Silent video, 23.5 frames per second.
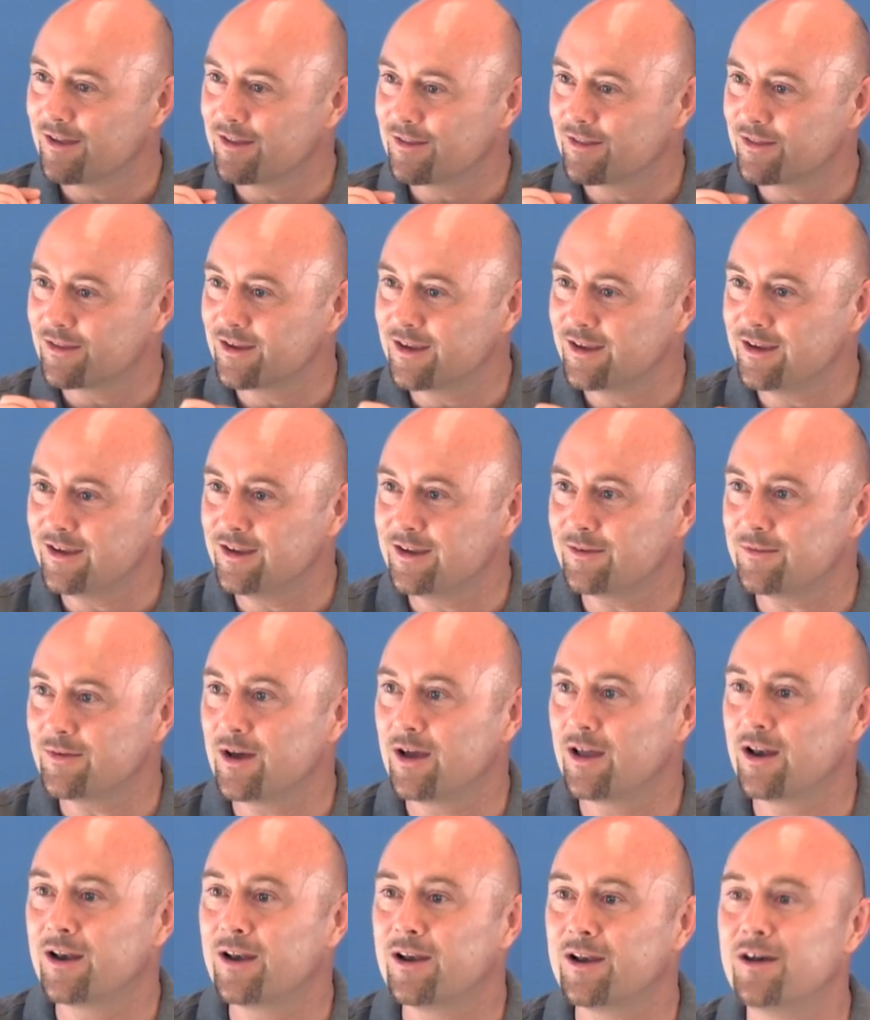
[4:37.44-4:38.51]
the
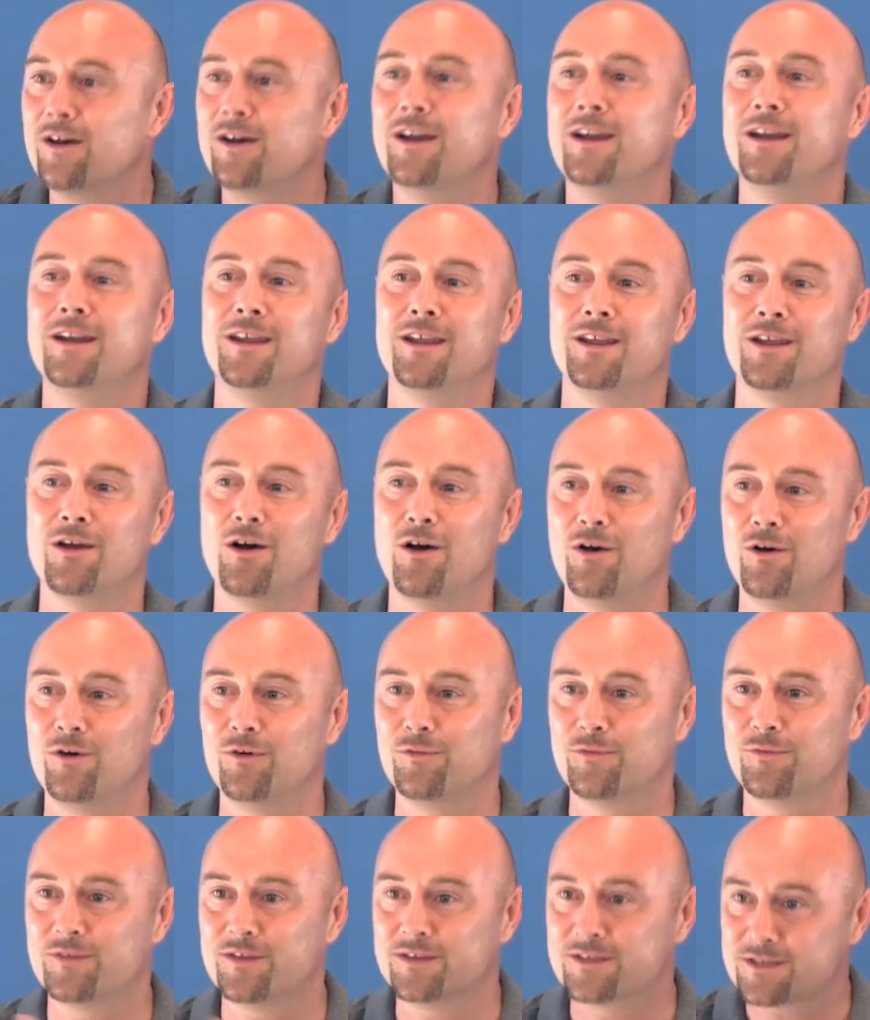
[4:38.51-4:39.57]
aligning
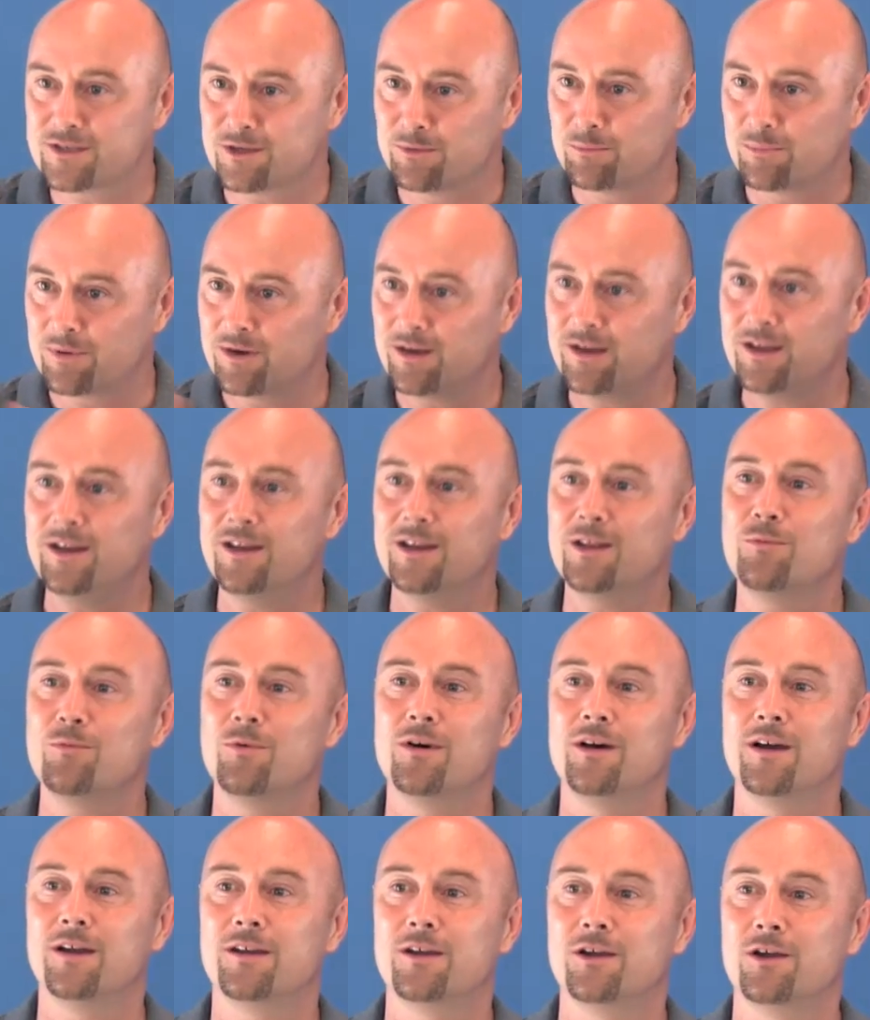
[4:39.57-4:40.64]
of this completely
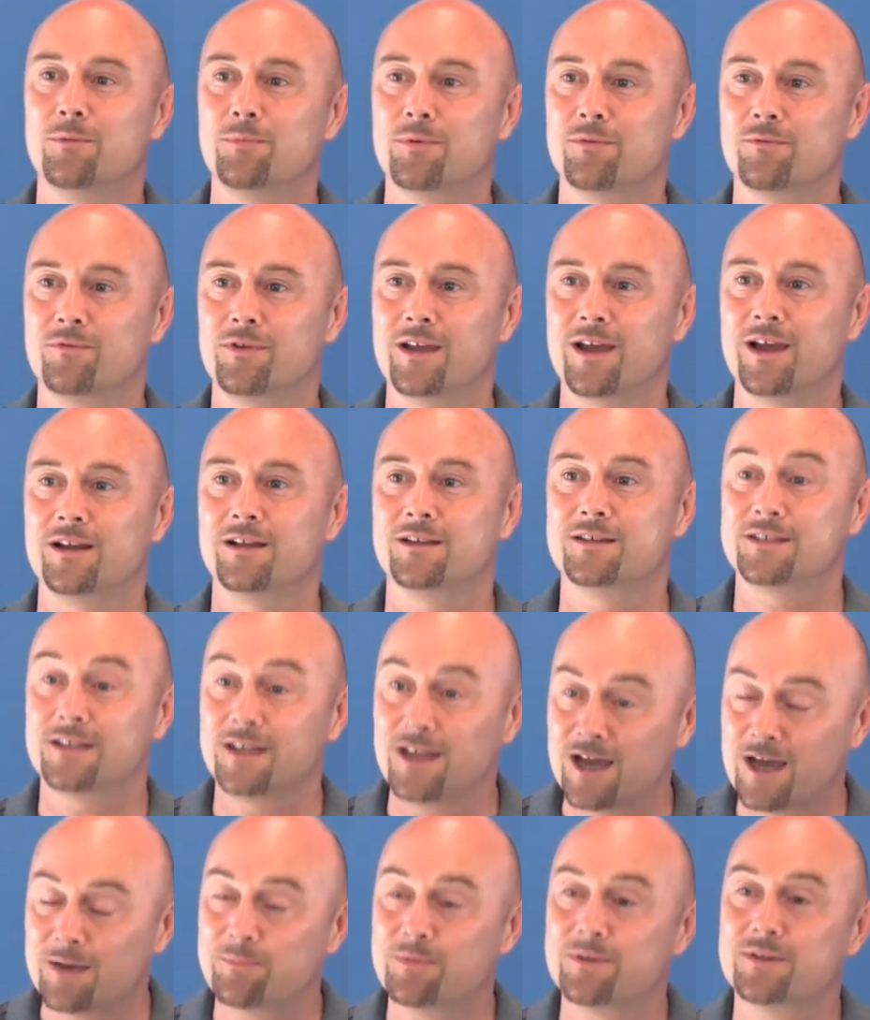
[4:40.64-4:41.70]
wide open reality
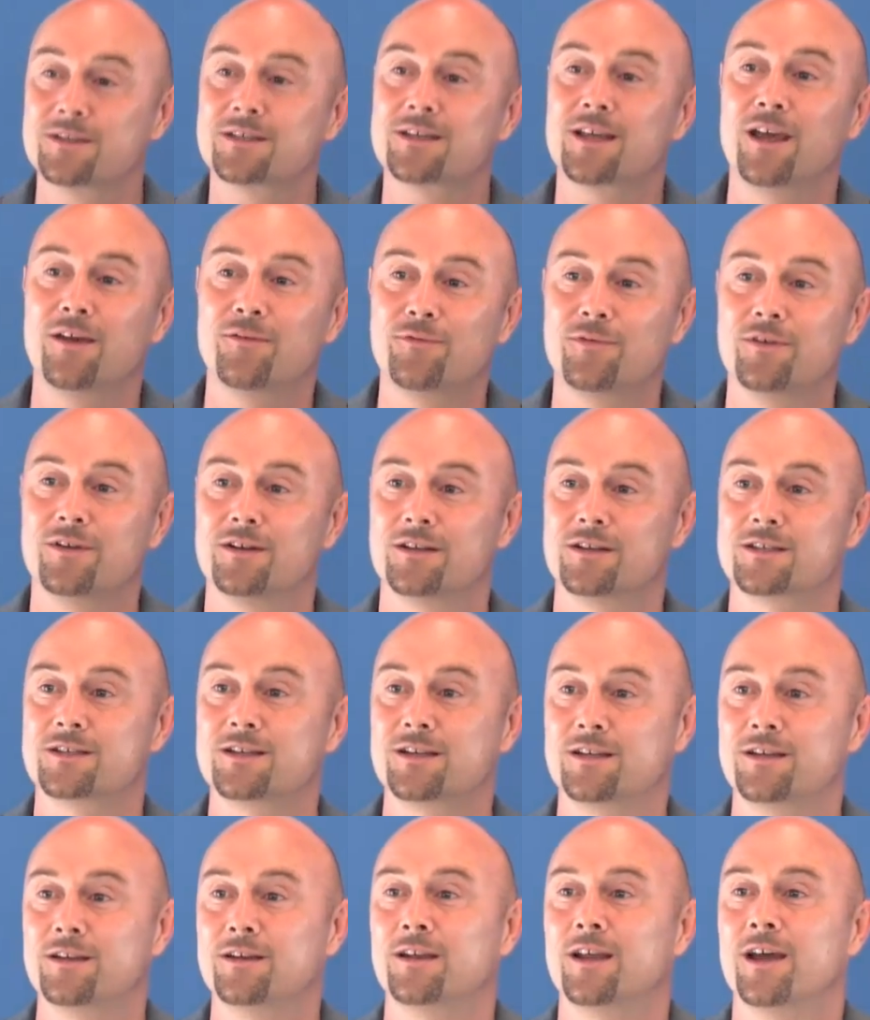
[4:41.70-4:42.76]
happens
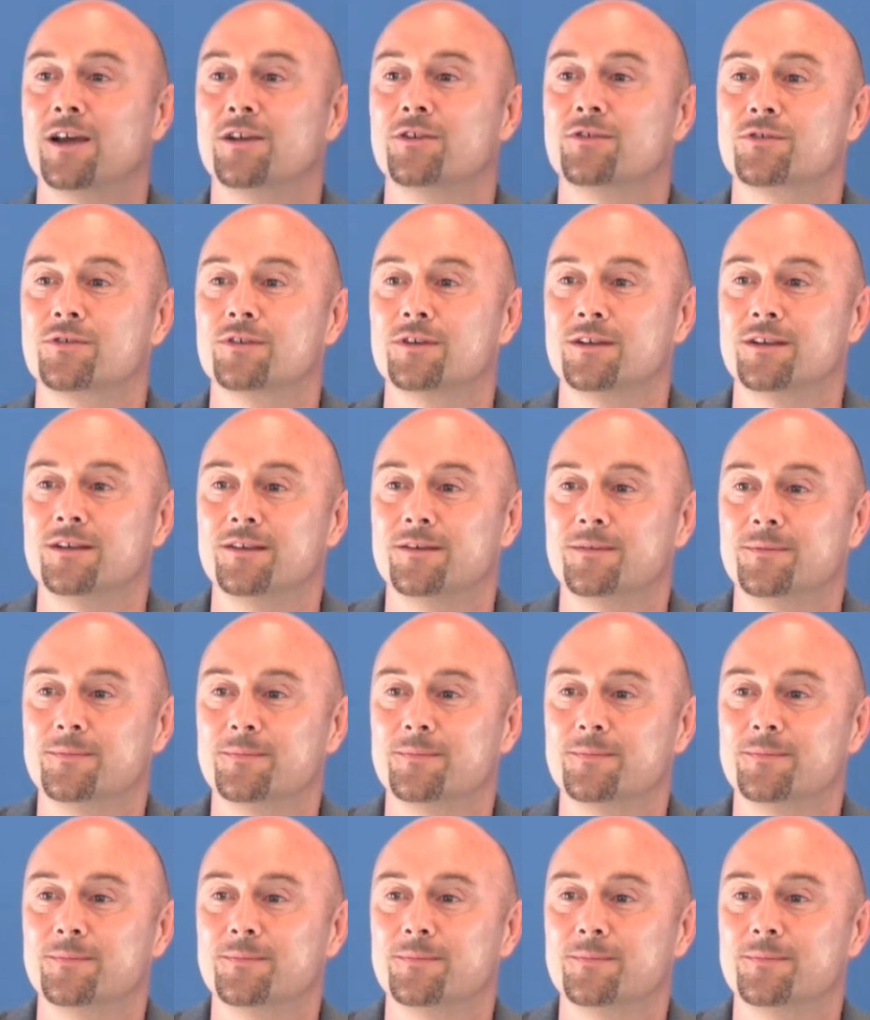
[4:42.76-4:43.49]
effortlessly and naturally.